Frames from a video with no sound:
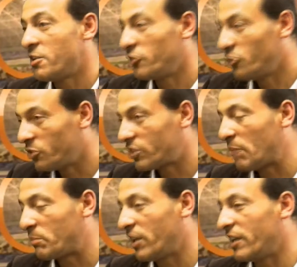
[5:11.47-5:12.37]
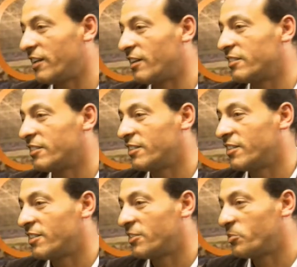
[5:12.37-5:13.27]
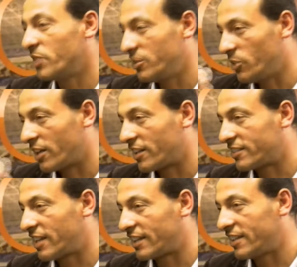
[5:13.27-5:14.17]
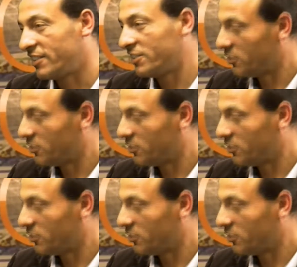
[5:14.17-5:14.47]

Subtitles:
not a player when you are attacking.